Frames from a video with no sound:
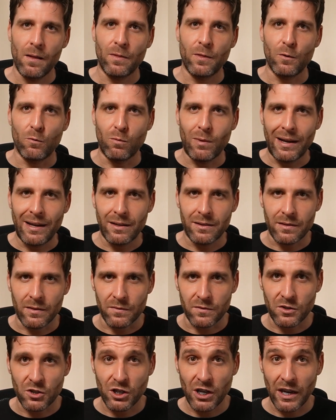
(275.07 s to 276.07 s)
the rate
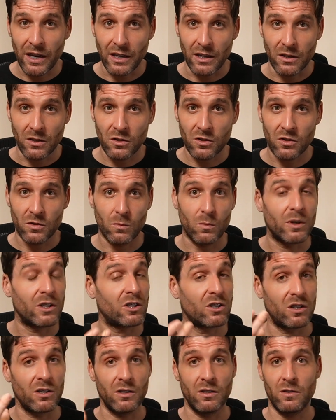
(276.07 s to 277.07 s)
of change,
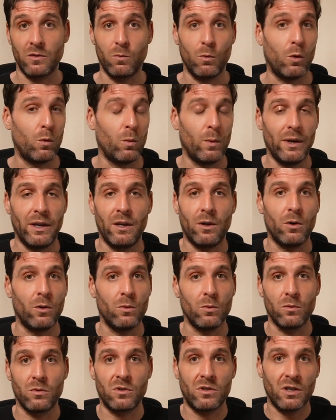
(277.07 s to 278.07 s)
which is what we
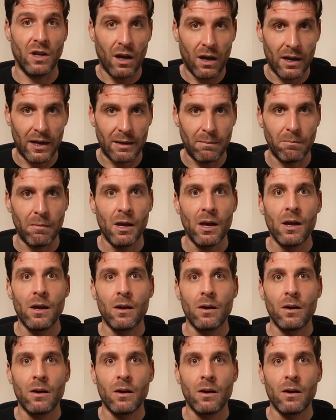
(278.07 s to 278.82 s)
call time,